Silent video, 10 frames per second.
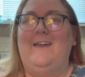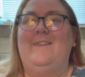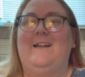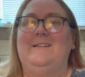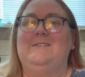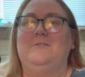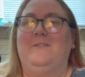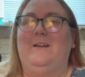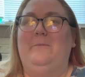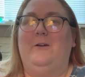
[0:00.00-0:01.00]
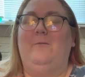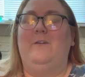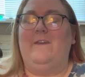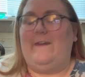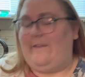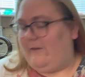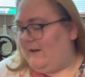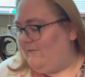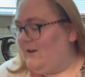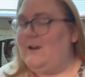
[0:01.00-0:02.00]
and that is to read a book with a yellow
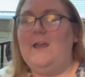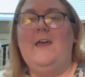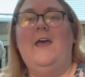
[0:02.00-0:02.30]
cover,